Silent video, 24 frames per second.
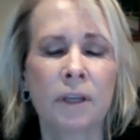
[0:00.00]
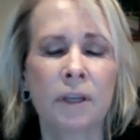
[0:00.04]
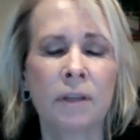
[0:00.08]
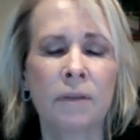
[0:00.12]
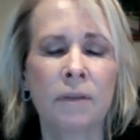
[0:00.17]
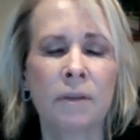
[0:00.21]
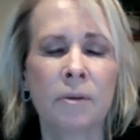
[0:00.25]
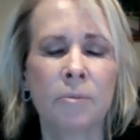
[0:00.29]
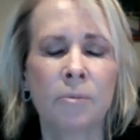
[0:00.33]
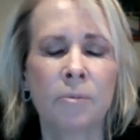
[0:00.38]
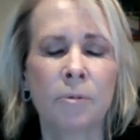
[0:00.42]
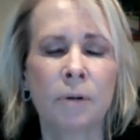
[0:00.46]

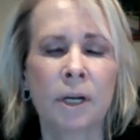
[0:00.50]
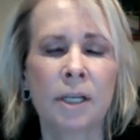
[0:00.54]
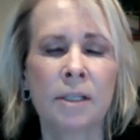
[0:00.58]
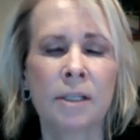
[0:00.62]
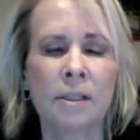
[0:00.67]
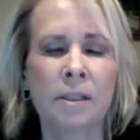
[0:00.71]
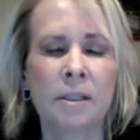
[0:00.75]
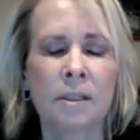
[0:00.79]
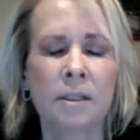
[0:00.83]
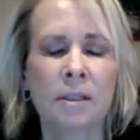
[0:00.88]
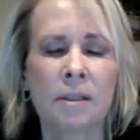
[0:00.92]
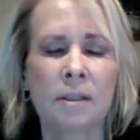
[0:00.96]
in the
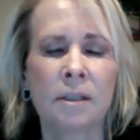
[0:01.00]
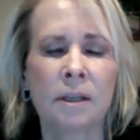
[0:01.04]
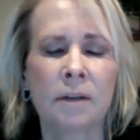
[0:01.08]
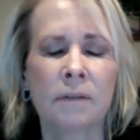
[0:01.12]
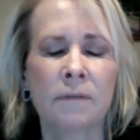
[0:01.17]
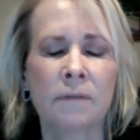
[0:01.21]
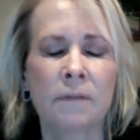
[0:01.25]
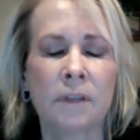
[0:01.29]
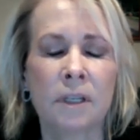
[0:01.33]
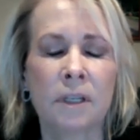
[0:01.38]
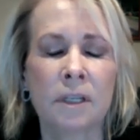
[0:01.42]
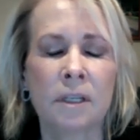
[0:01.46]
presence
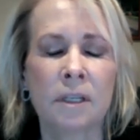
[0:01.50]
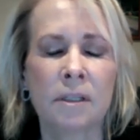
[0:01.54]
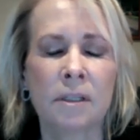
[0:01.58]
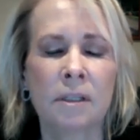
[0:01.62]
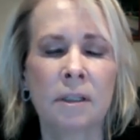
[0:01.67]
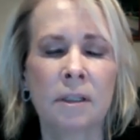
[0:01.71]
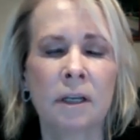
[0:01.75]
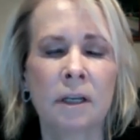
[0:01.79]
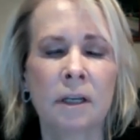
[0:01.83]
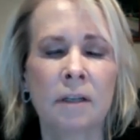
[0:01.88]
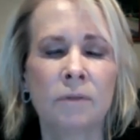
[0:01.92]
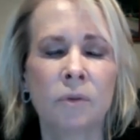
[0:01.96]
of this
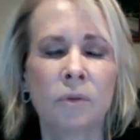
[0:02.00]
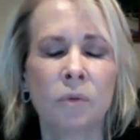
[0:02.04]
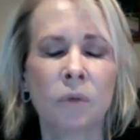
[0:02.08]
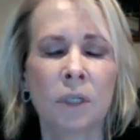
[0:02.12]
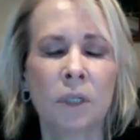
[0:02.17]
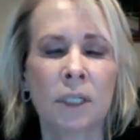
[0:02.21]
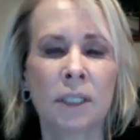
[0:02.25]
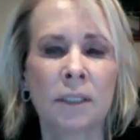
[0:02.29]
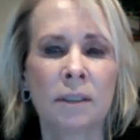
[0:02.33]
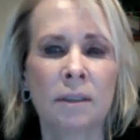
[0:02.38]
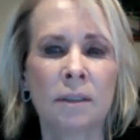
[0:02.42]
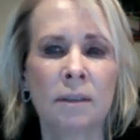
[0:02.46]
loved
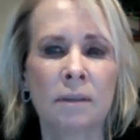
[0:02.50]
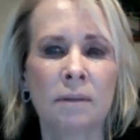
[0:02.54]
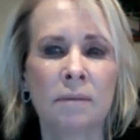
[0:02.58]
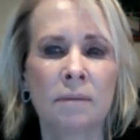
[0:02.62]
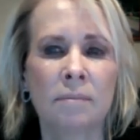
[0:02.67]
one,